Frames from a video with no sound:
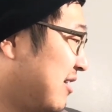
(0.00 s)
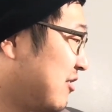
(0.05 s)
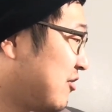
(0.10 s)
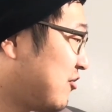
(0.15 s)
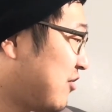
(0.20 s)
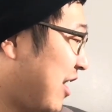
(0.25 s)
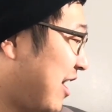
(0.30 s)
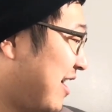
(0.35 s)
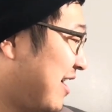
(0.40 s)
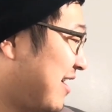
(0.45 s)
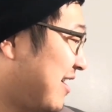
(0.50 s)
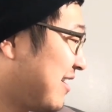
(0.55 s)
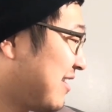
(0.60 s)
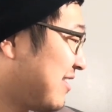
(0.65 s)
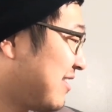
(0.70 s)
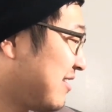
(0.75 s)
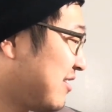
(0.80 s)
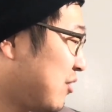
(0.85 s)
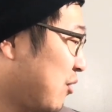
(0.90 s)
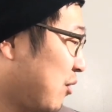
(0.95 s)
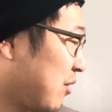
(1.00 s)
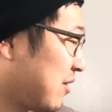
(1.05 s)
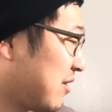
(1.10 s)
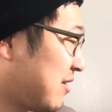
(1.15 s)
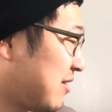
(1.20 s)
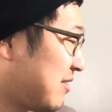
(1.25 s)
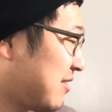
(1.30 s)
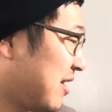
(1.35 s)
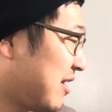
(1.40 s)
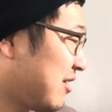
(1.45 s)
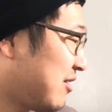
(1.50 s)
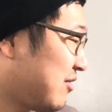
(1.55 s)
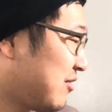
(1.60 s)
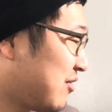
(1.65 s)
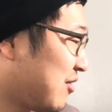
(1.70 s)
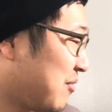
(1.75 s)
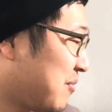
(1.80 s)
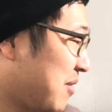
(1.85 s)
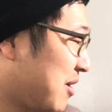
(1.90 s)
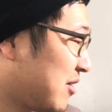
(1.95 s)
Shea York, thank you
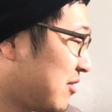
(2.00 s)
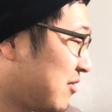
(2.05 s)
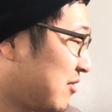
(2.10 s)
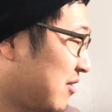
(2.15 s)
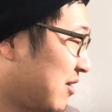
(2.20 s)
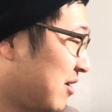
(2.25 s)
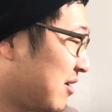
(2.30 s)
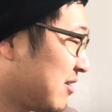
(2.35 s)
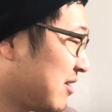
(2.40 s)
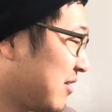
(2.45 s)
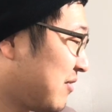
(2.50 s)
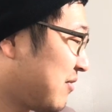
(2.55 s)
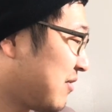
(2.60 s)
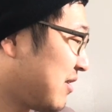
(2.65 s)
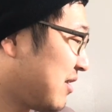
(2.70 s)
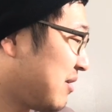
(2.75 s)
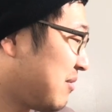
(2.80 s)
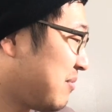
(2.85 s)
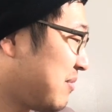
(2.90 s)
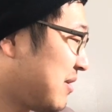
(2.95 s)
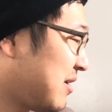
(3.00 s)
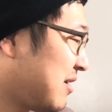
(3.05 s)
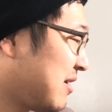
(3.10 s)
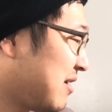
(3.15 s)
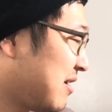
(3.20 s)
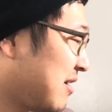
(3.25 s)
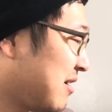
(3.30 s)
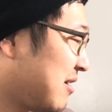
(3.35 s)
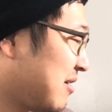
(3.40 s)
so much. I'll definitely be